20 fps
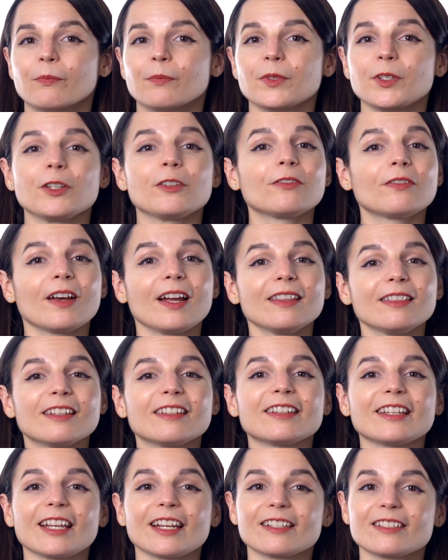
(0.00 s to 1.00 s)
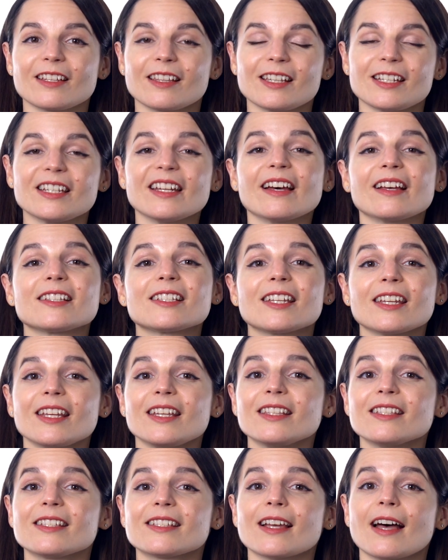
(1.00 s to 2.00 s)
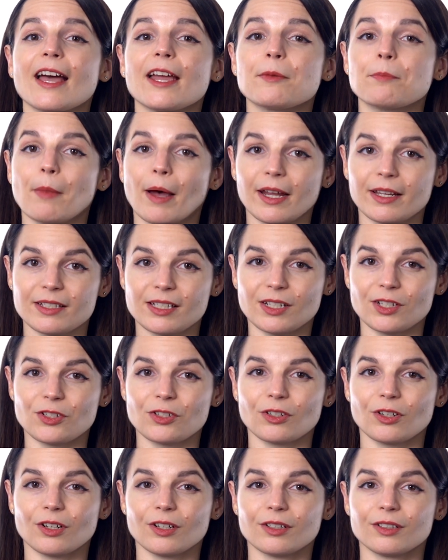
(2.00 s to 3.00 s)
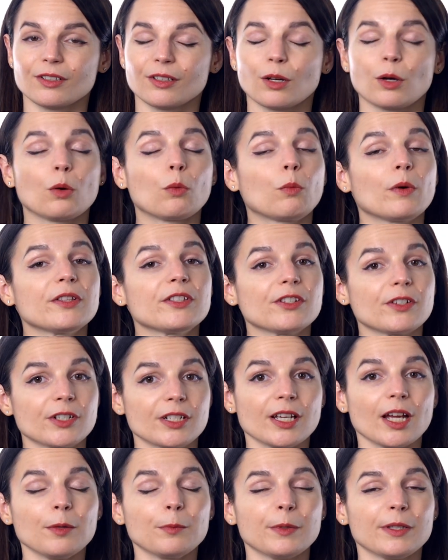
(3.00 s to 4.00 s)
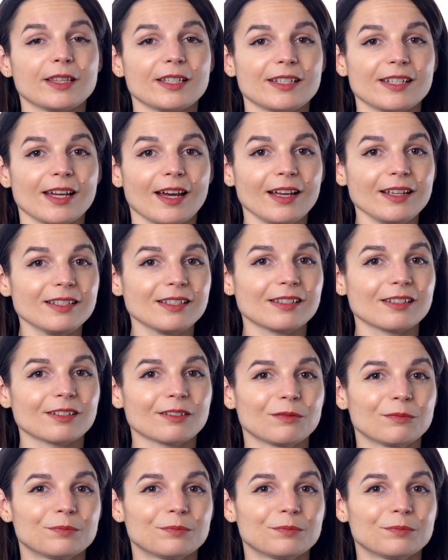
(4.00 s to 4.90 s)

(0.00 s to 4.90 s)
You'll find the link to the test inside My Teacher. Once you're done with the test,